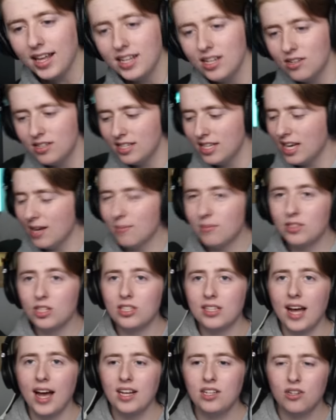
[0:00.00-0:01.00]
And you see him
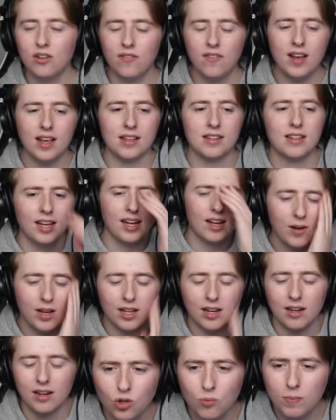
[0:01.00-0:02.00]
just at your Your face. Like,
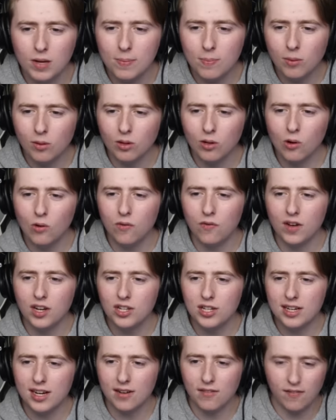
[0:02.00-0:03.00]
wait, do people go
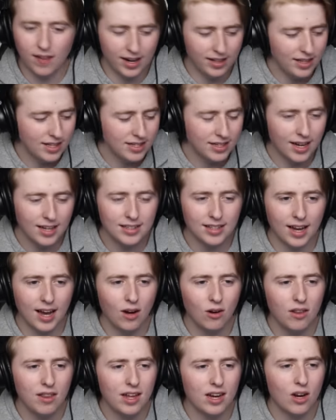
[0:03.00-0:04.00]
fishing and find these guys? Like,
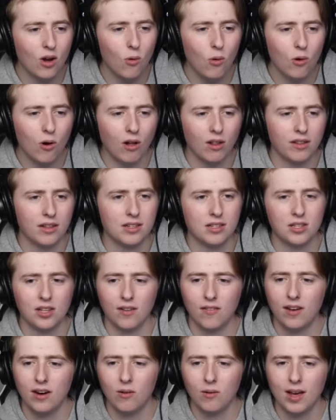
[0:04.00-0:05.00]
how do they know all of this
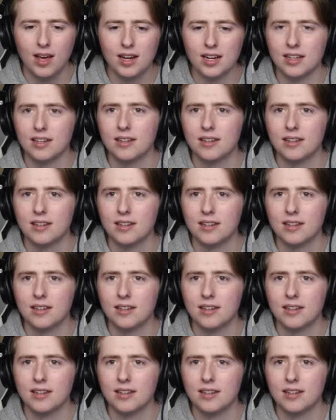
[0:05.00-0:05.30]
stuff? I don't get